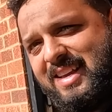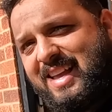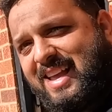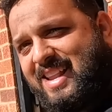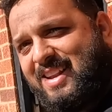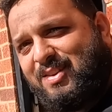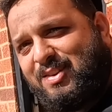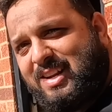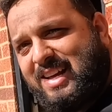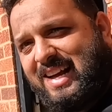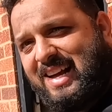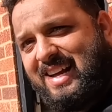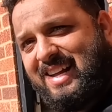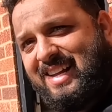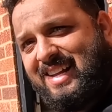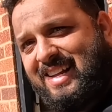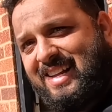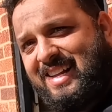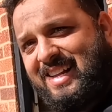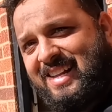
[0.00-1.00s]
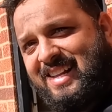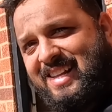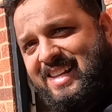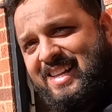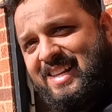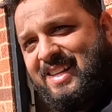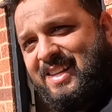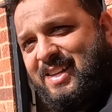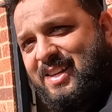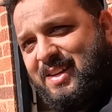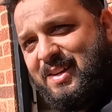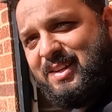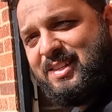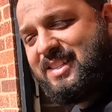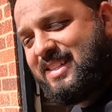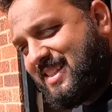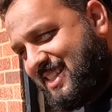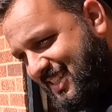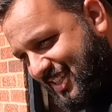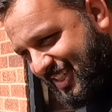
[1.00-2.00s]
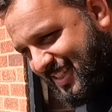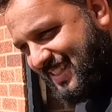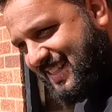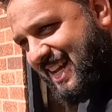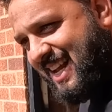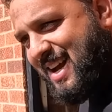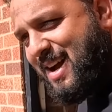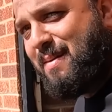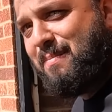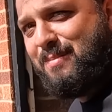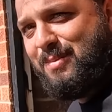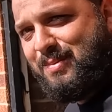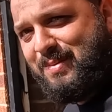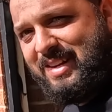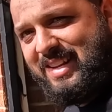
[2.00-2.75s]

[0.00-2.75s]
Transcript: you getting all that? Just stay humble,